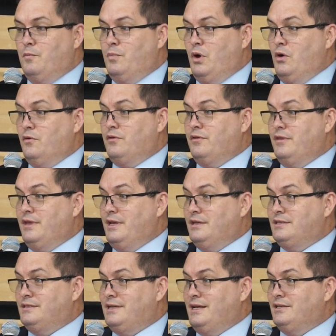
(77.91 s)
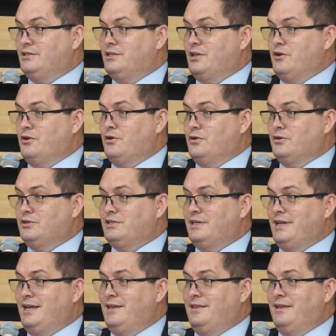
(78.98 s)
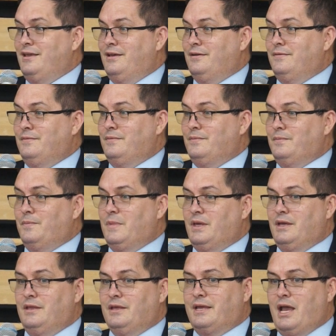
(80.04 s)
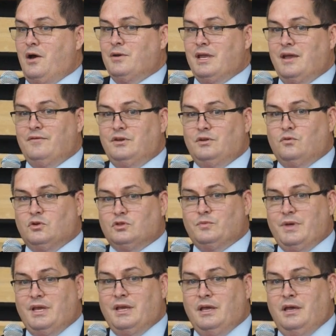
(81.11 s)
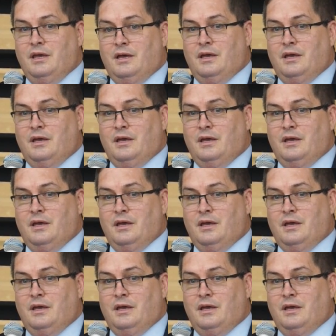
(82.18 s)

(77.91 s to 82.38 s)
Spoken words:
Both the state senators in the county have endorsed me,